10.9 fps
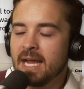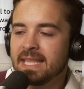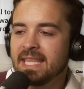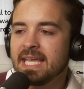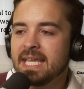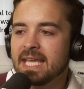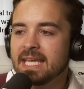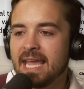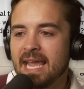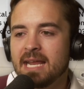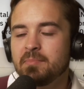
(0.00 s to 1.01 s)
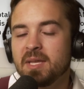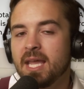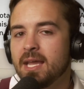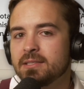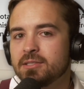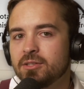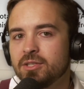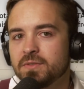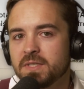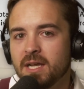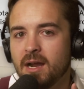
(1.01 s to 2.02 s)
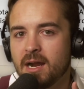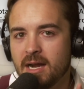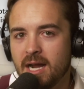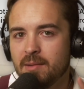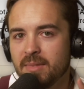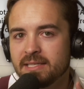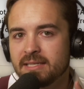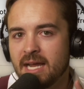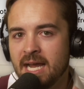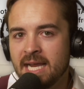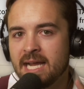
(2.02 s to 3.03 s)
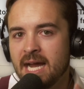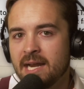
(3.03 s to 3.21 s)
I think it can be answered using a comment I got.